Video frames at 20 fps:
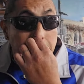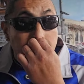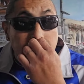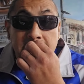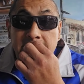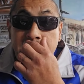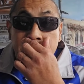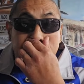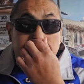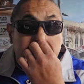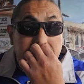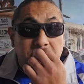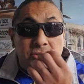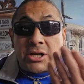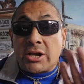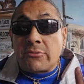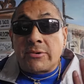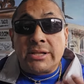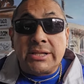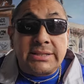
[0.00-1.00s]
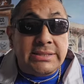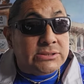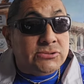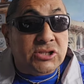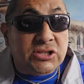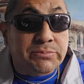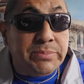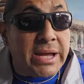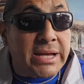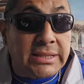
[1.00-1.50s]
really you didn't really
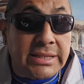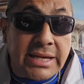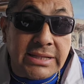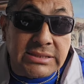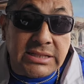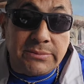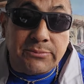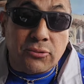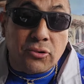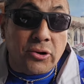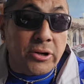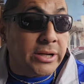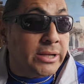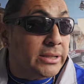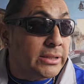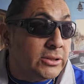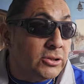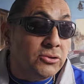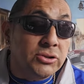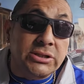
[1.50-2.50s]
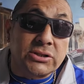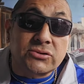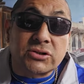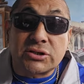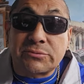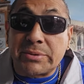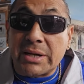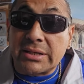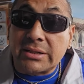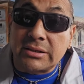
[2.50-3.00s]
disrespect Lazy Boy. You
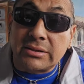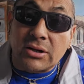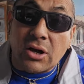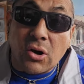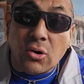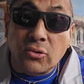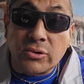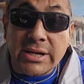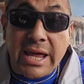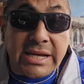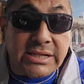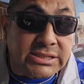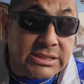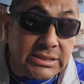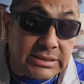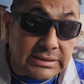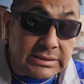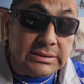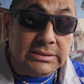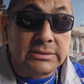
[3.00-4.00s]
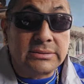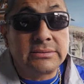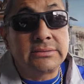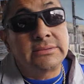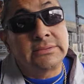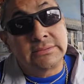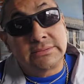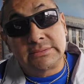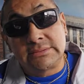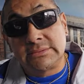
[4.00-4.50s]
disrespected the whole nation,
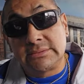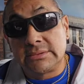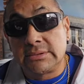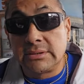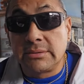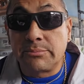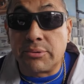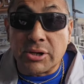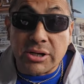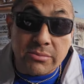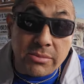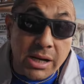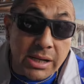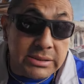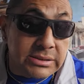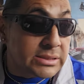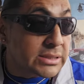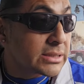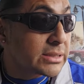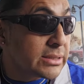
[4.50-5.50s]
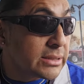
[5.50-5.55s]
pretty much.